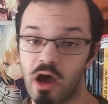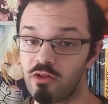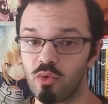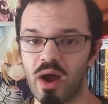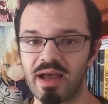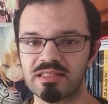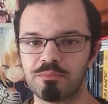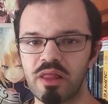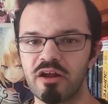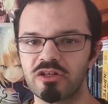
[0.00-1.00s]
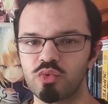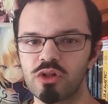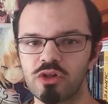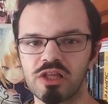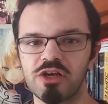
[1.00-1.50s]
otherwise the players
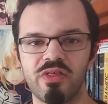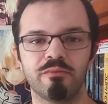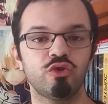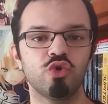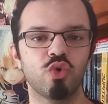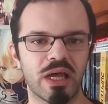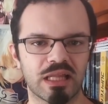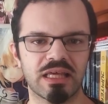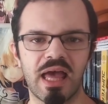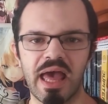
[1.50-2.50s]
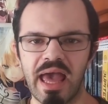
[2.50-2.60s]
will clear them too quickly